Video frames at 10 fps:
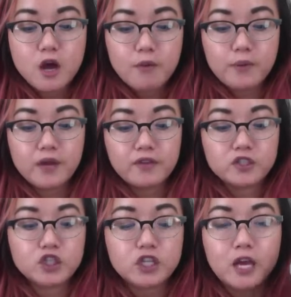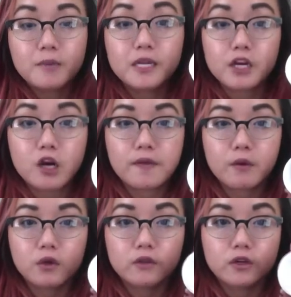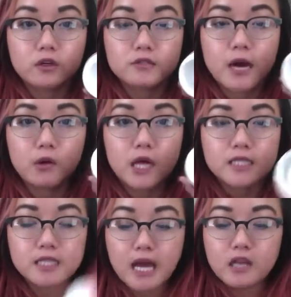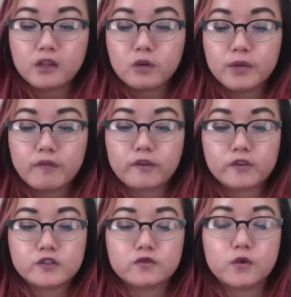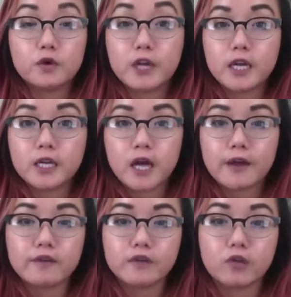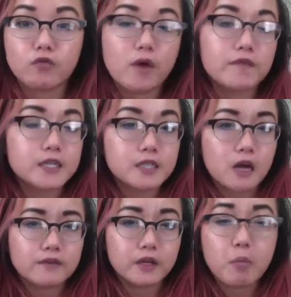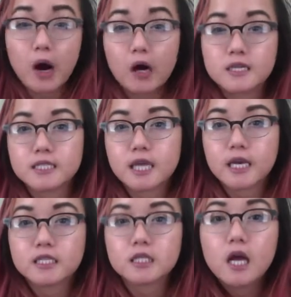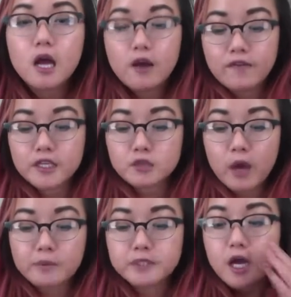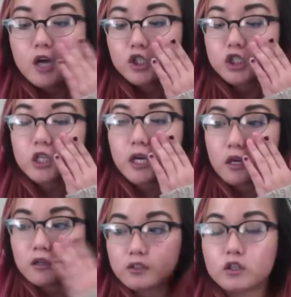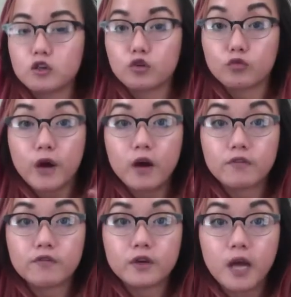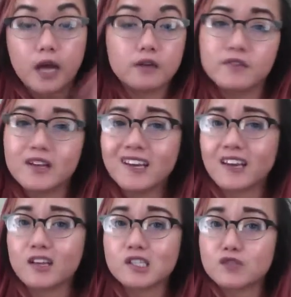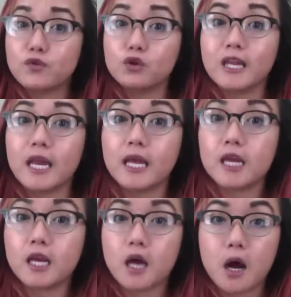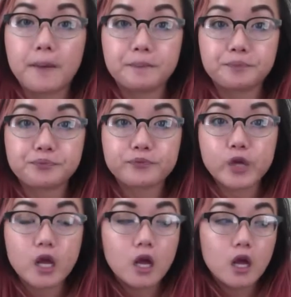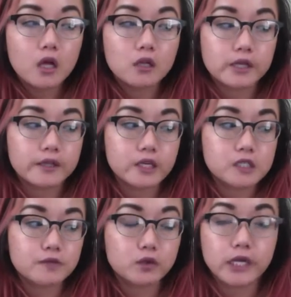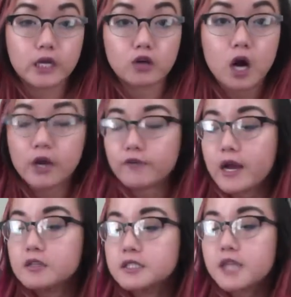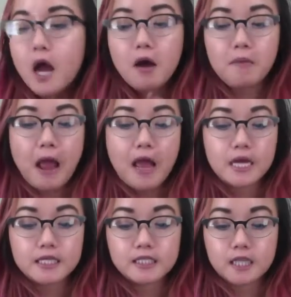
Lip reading: But they just came in here, and they were little towelettes. They had a little bit of exfoliating kind of like roughness, kind of like Pond's, I guess, face wipes, just like a little rough, kind of like an exfoliating like the exfoliating cotton rounds, and